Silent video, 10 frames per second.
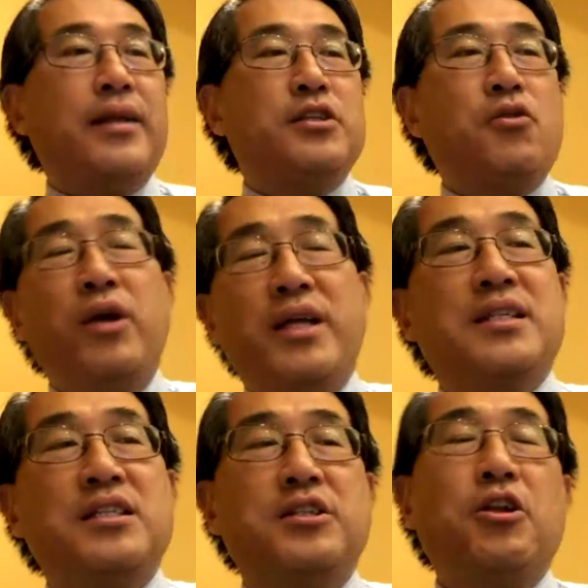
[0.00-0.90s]
So what is the
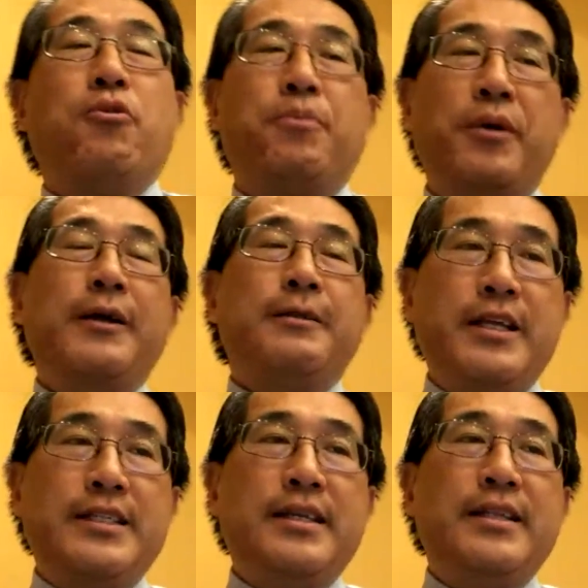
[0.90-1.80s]
slope? They
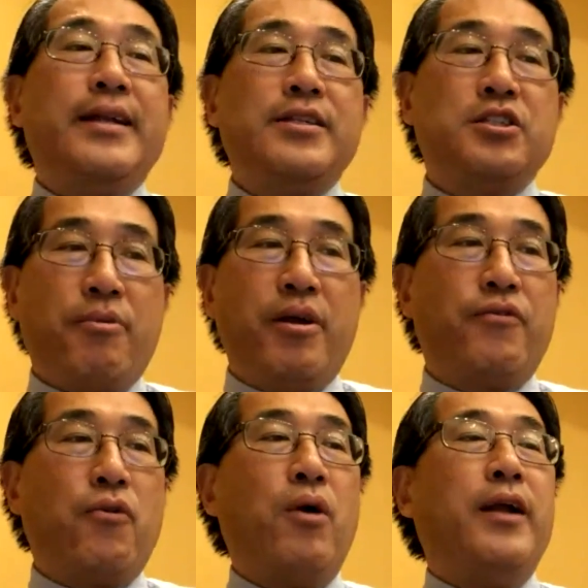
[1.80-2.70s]
see that it's
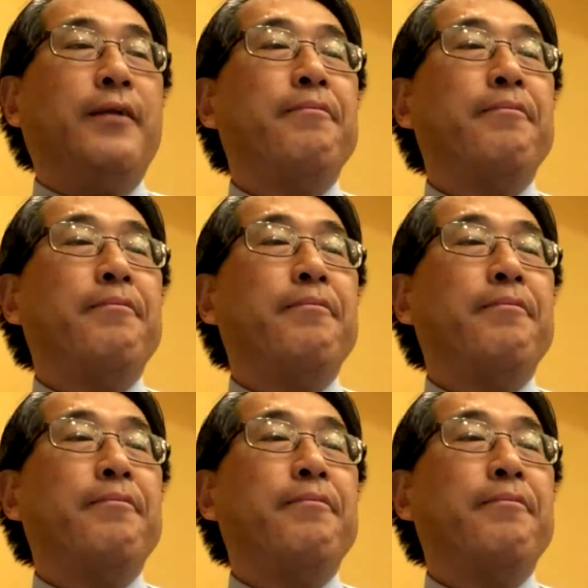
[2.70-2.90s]
3/1.